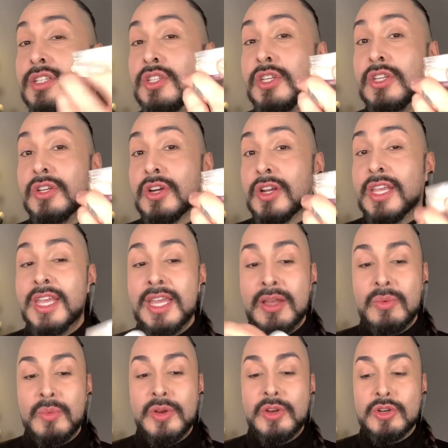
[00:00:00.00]
into your
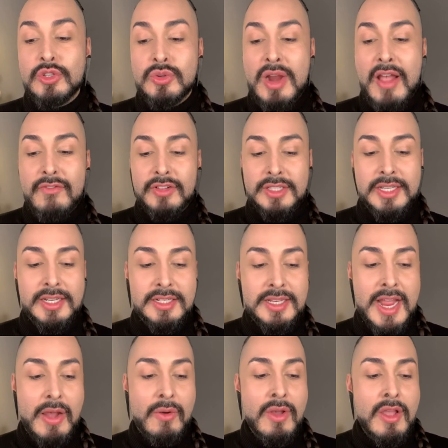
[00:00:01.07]
kit when you're traveling.
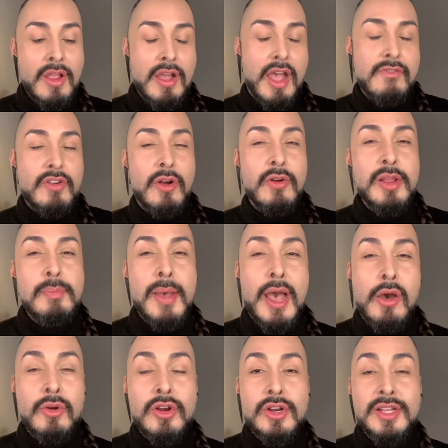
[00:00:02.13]
Now, I've already
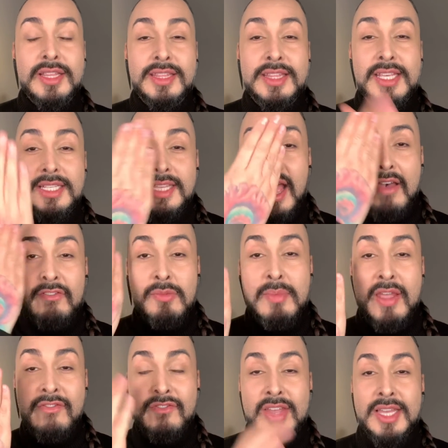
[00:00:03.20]
powdered this half of
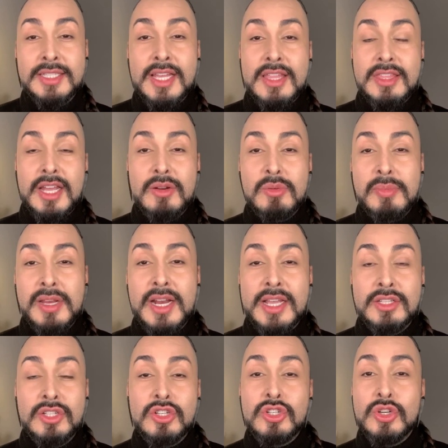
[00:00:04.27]
my face. I thought it would be
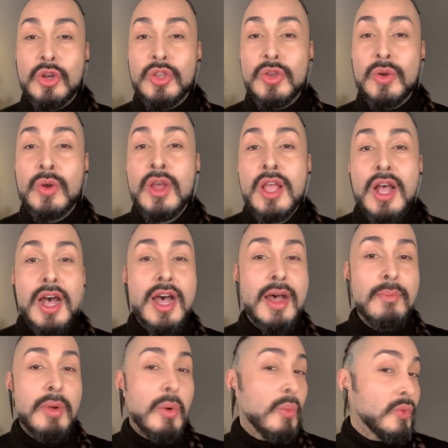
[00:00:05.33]
nice to show you
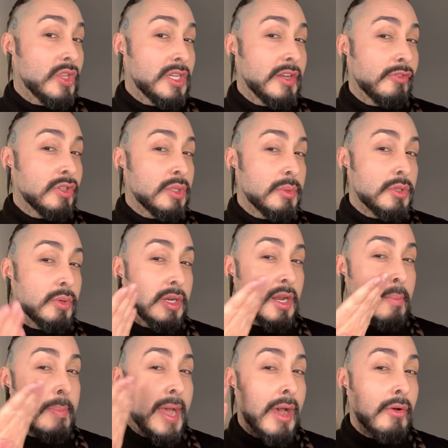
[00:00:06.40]
um, the difference
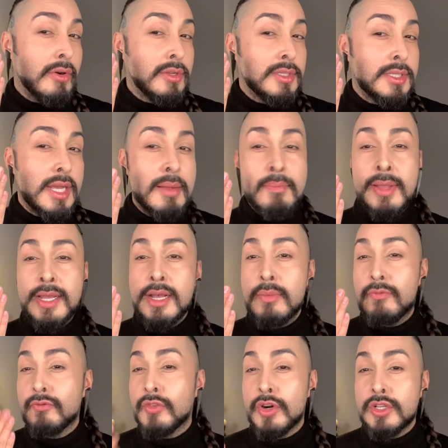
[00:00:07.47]
between a powder set
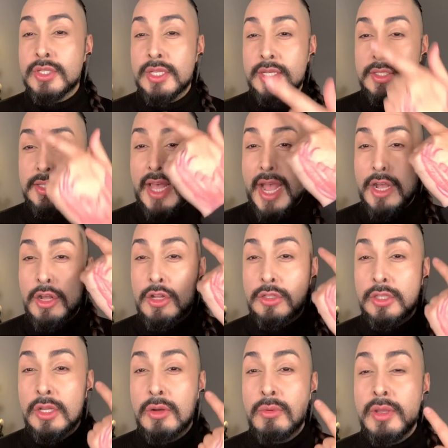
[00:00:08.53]
makeup versus that
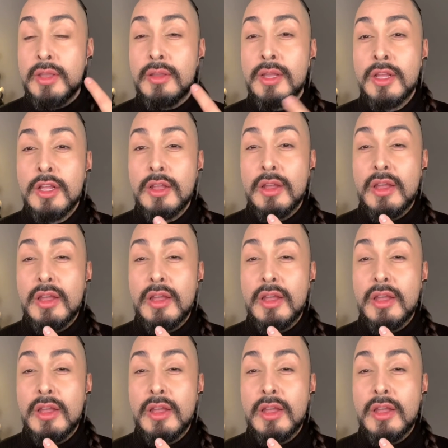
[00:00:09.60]
glowy